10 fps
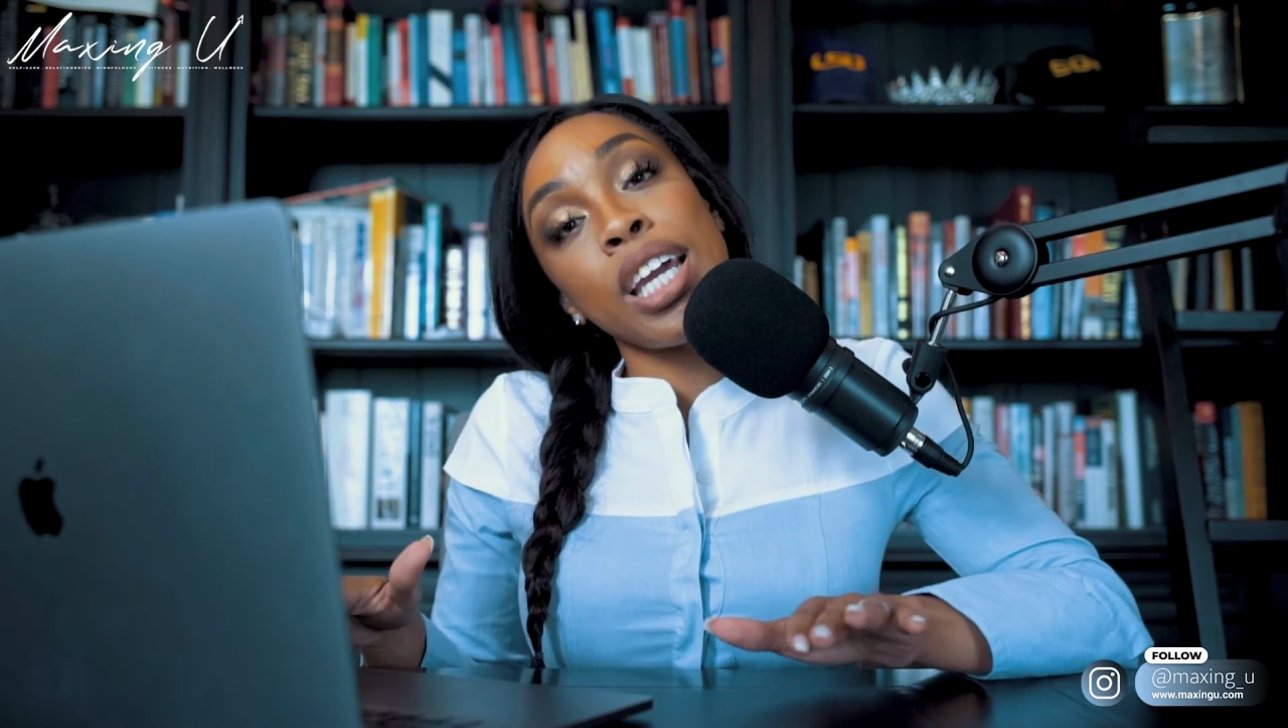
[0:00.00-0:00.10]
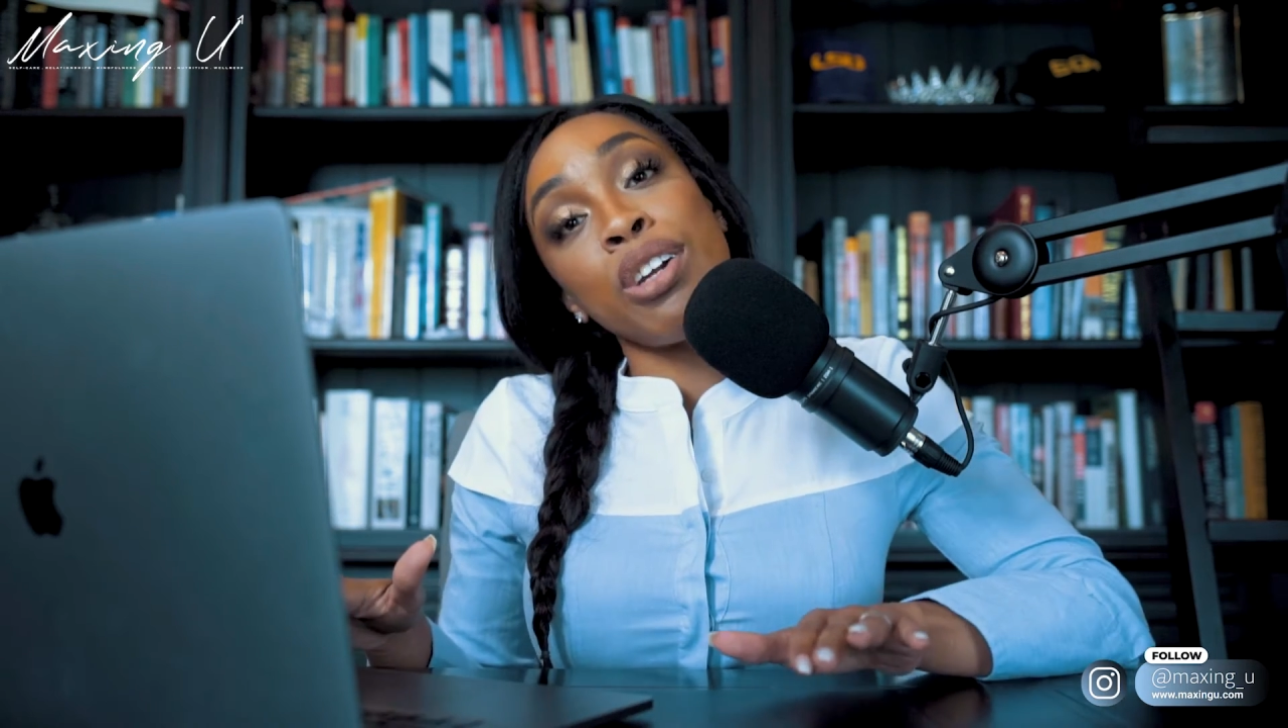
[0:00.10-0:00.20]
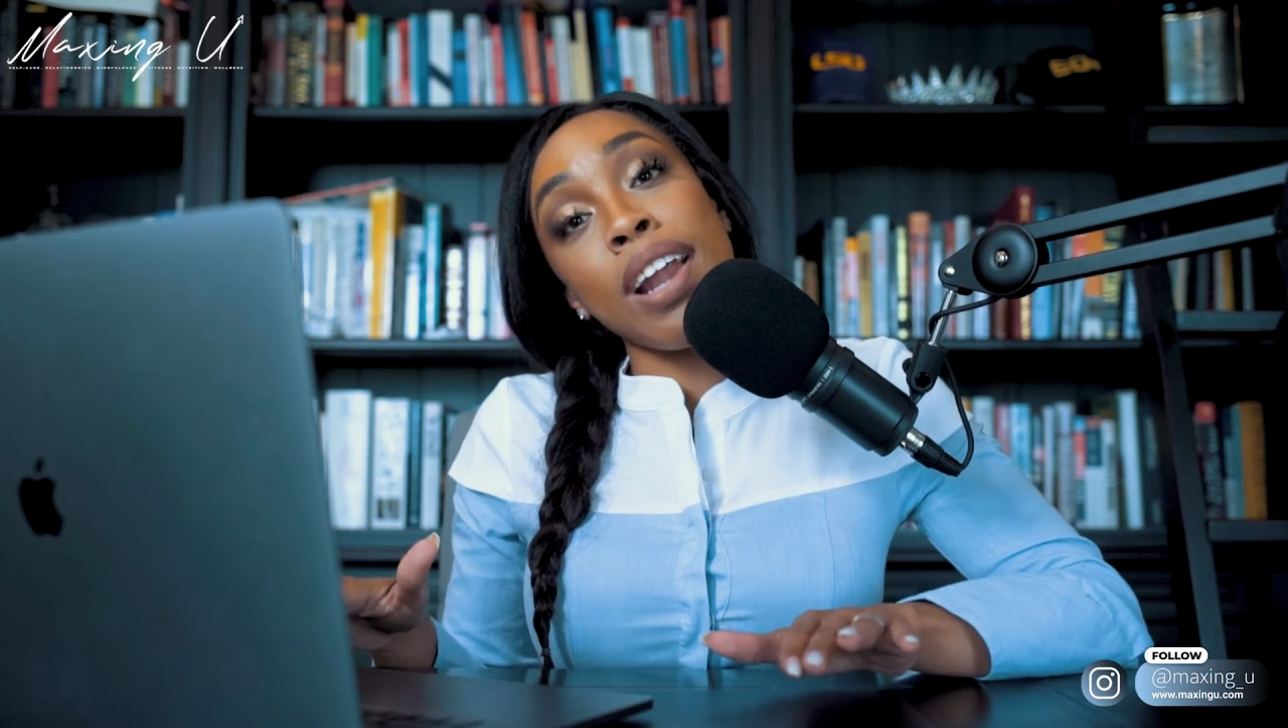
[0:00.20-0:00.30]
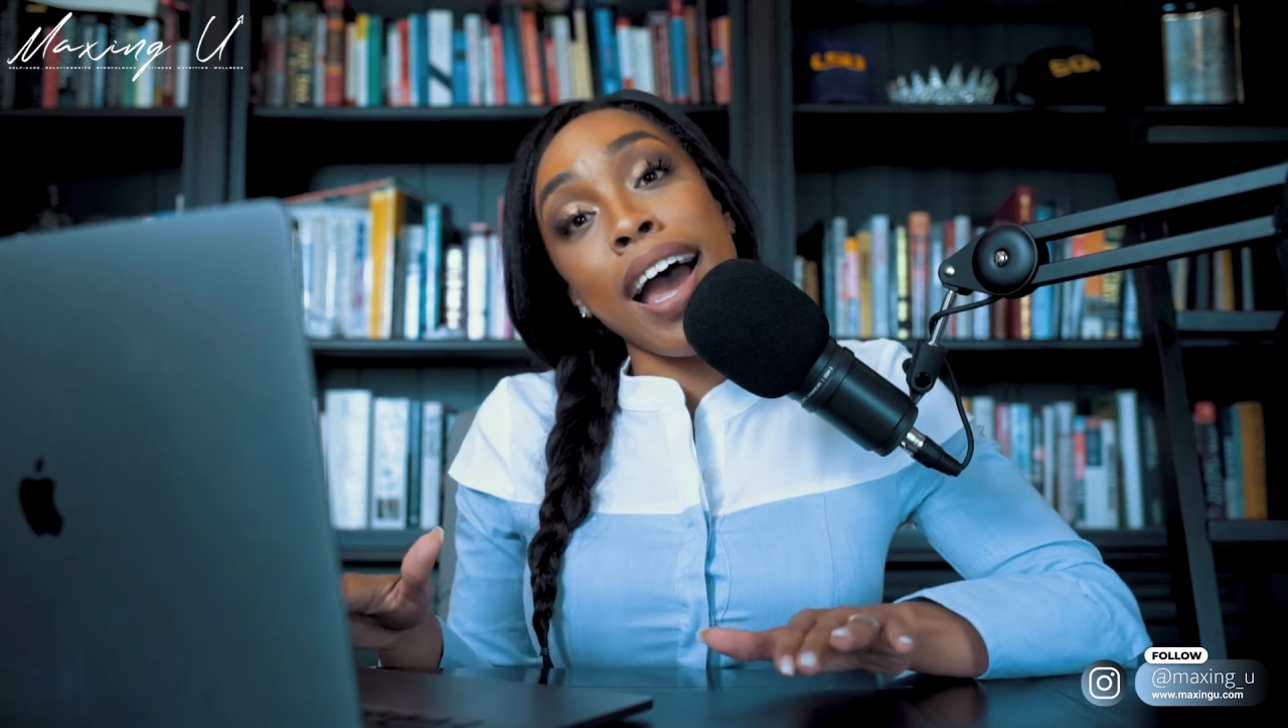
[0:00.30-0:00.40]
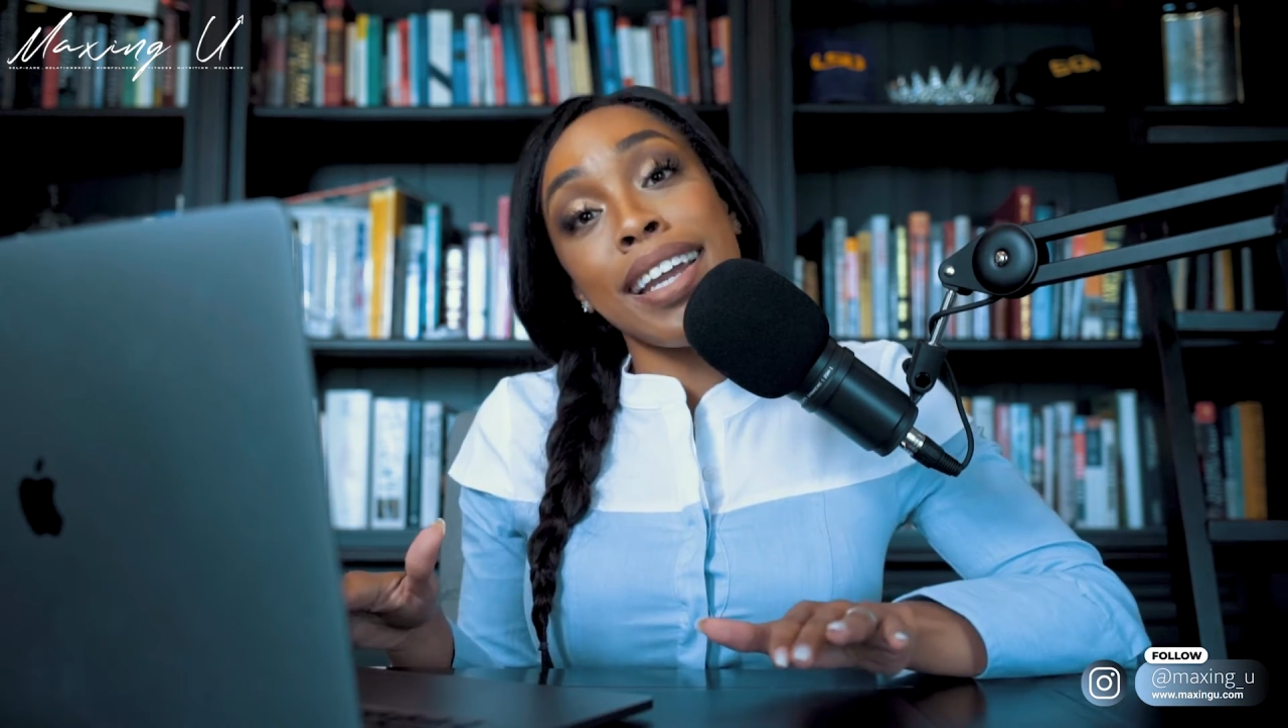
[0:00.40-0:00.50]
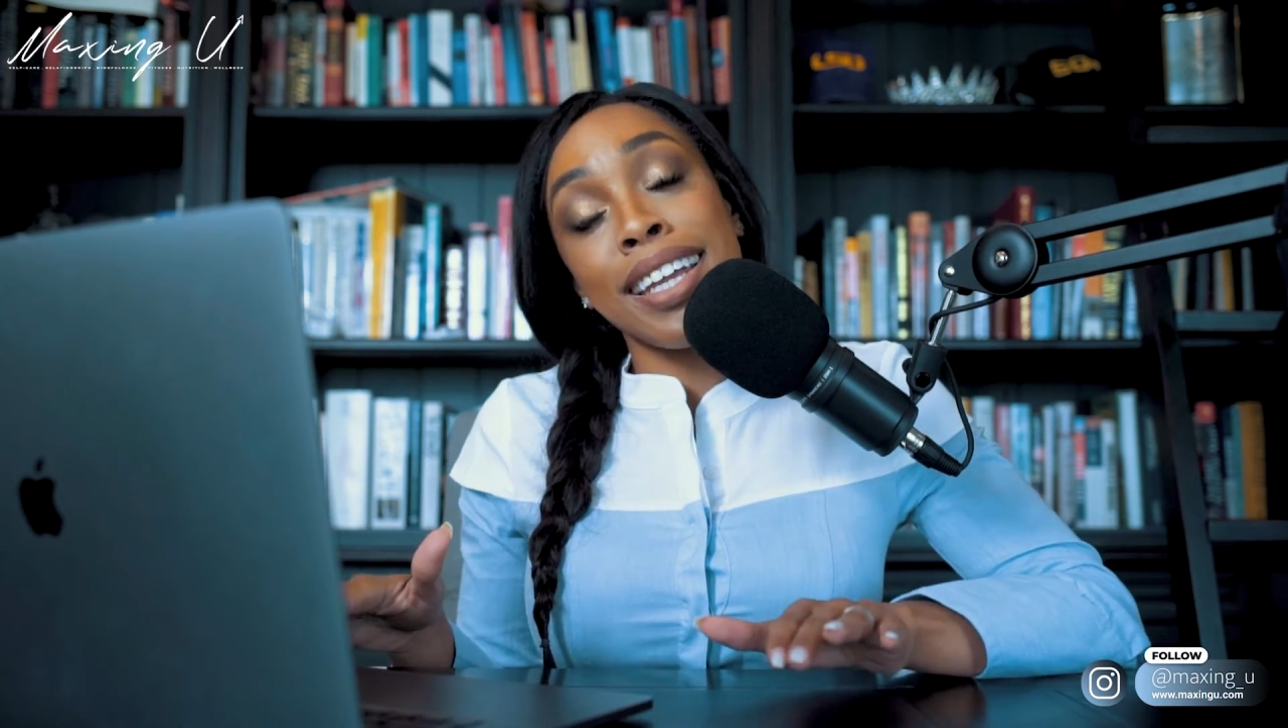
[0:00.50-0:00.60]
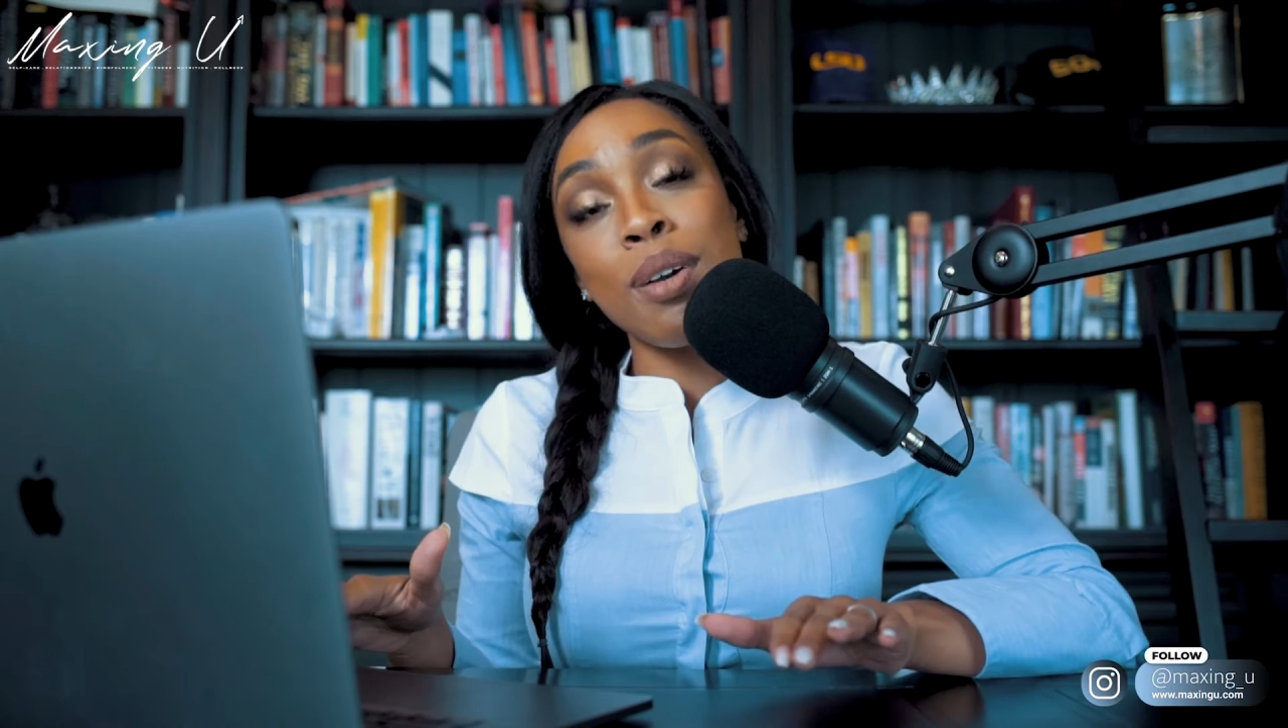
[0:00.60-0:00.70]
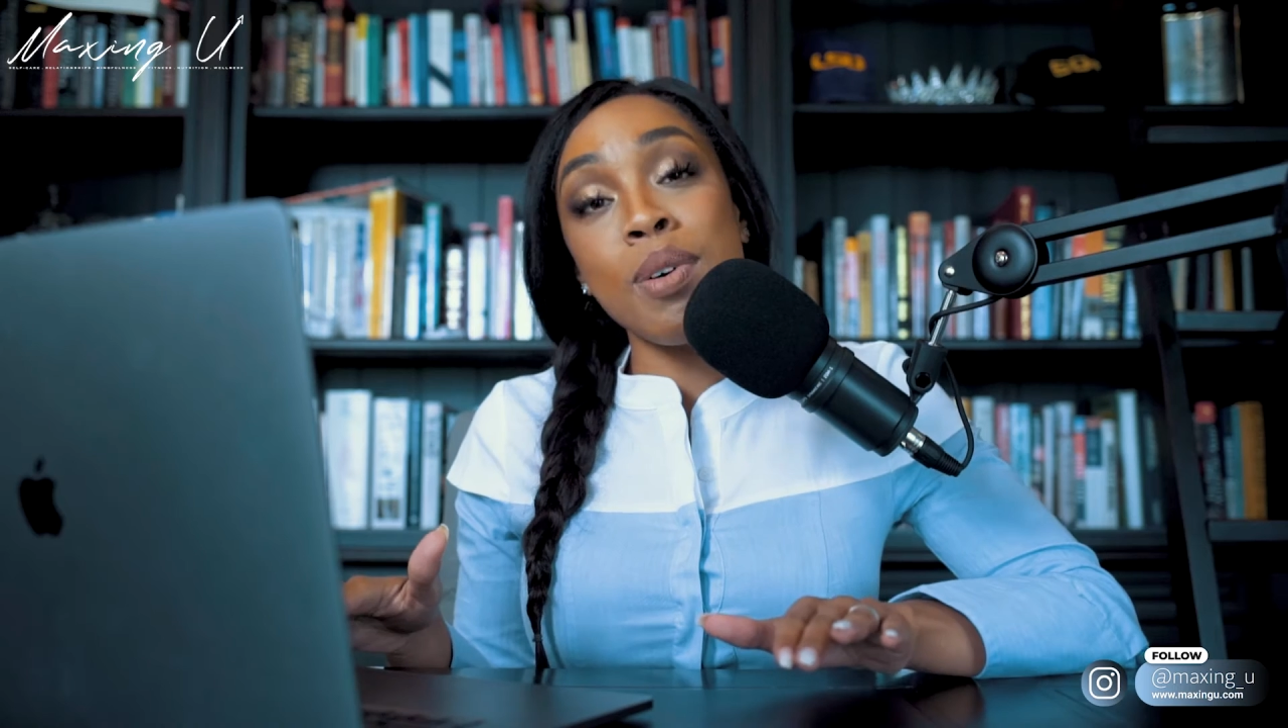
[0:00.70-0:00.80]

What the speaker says: you're not eating